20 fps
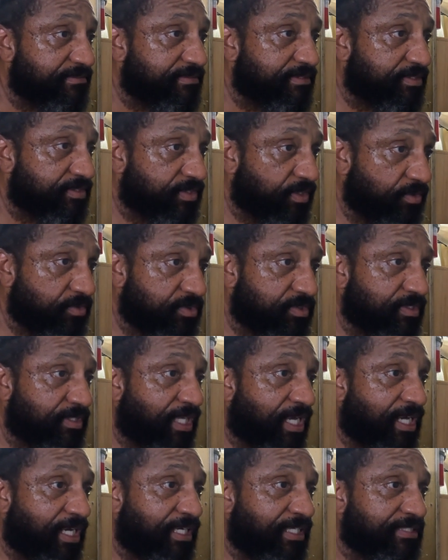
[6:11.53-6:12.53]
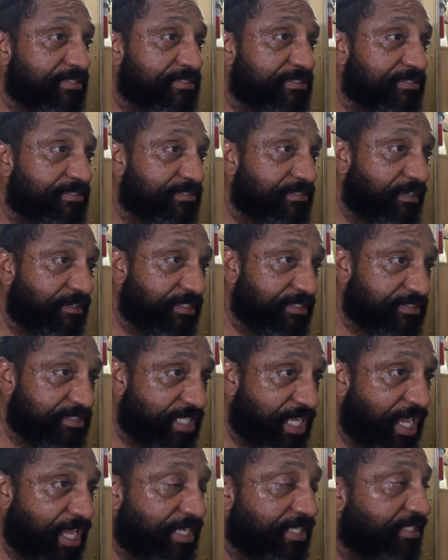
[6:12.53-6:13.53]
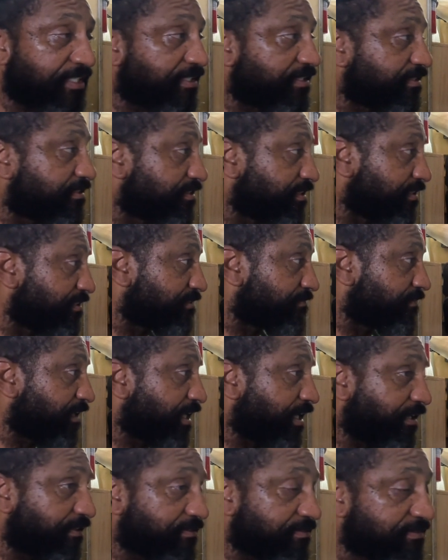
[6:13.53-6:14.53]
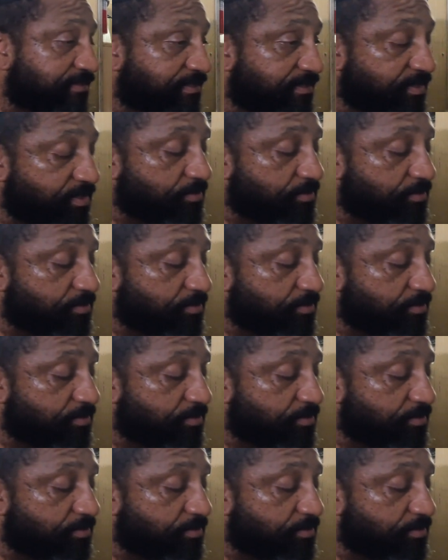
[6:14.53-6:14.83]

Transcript: socialize and started chatting and sitting around